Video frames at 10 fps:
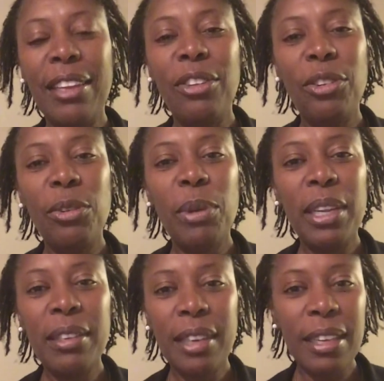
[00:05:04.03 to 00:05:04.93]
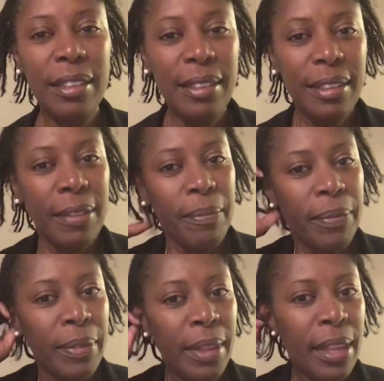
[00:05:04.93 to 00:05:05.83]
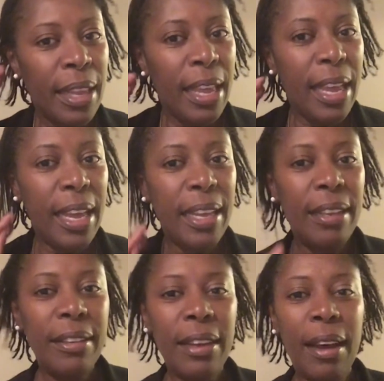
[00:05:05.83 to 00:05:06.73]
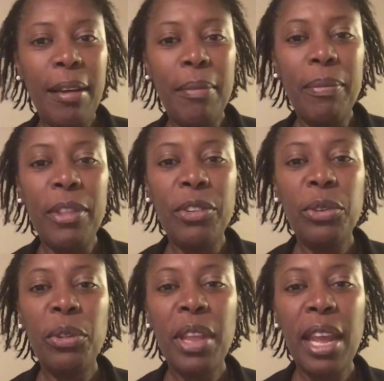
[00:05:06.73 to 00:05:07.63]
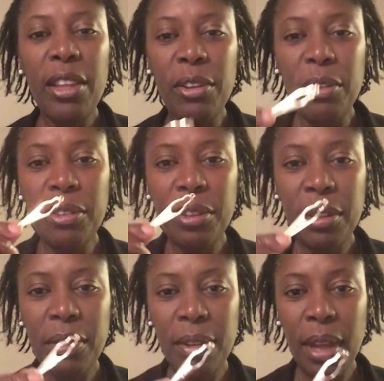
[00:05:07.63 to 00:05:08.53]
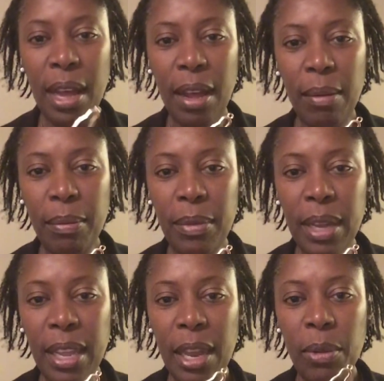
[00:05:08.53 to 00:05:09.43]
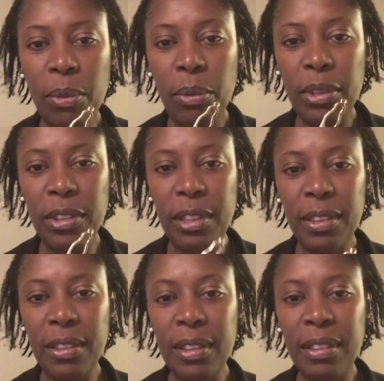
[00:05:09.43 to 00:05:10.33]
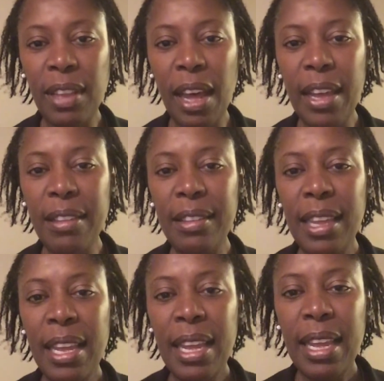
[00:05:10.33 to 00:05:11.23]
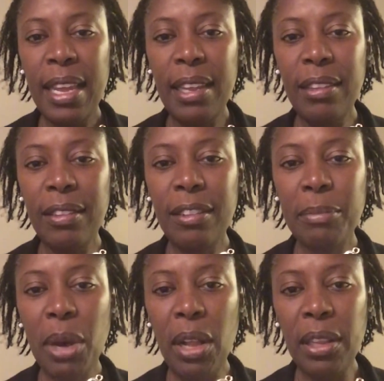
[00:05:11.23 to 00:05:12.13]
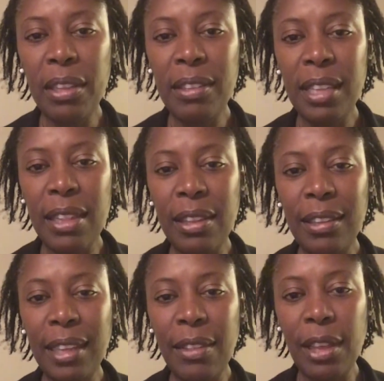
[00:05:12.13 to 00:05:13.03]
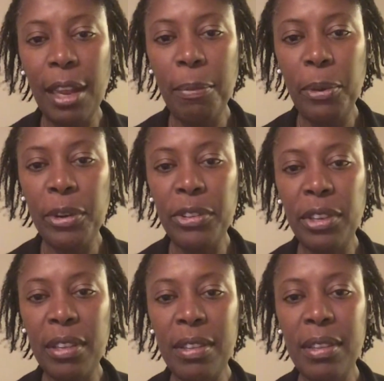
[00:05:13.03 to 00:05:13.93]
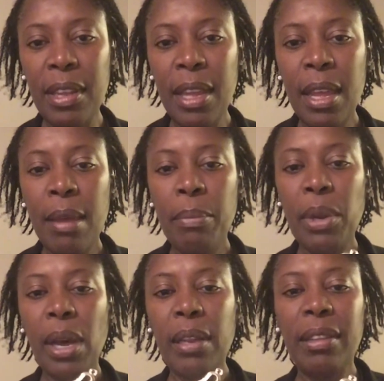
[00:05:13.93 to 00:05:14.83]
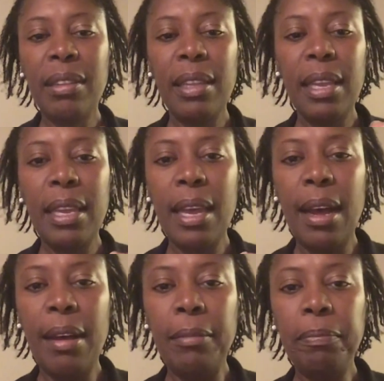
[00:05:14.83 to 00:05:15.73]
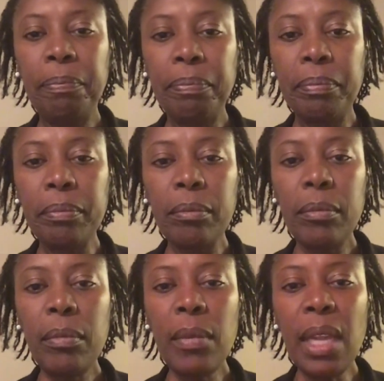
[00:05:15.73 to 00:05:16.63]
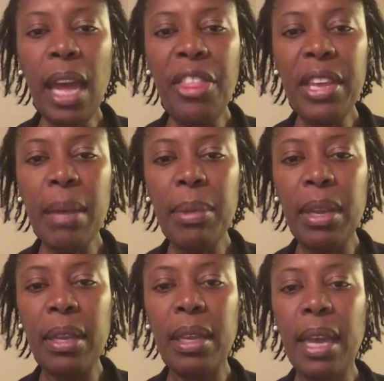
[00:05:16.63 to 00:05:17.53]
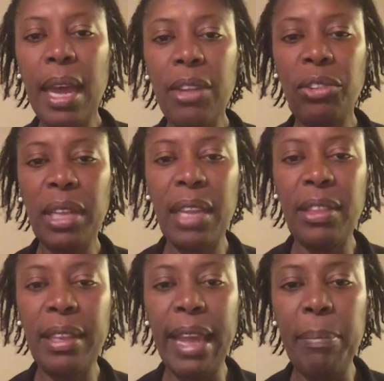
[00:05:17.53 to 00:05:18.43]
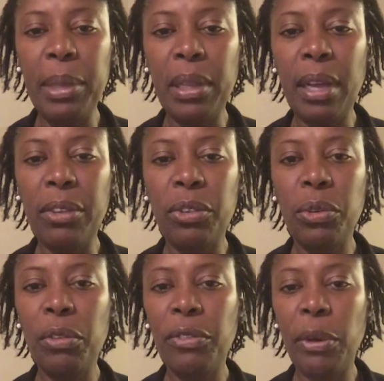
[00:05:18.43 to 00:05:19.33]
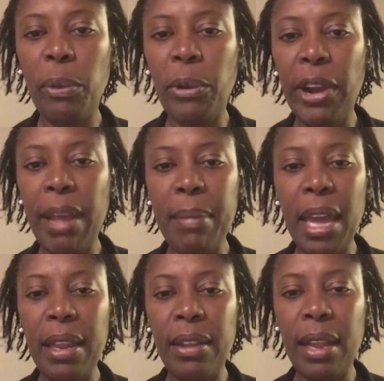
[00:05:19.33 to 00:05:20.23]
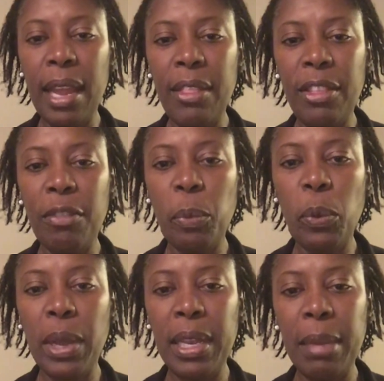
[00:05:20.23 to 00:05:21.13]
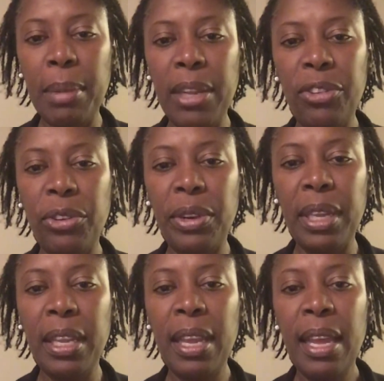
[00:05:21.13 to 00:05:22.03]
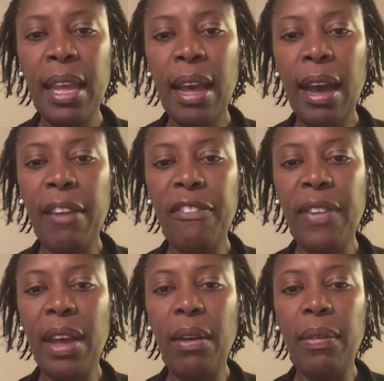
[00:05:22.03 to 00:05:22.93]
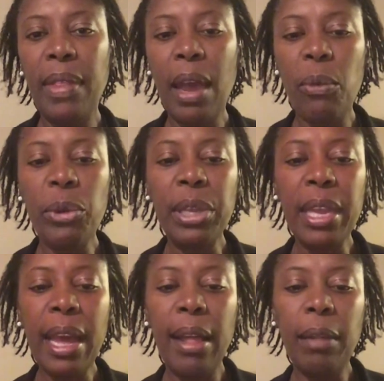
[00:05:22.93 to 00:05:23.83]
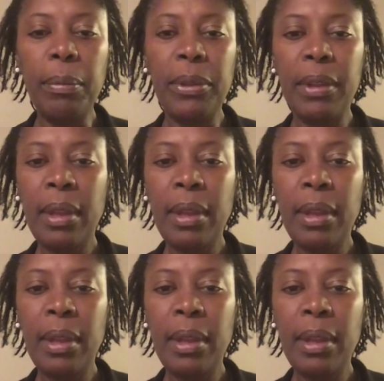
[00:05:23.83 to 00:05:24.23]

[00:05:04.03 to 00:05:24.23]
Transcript: it do what it does. And the tool that I used, again, was this size. It is the smallest in the set that I purchased, but honestly, I think I'm gonna actually get the nappy lock tool for where I'm at this point in my journey. I found that really helped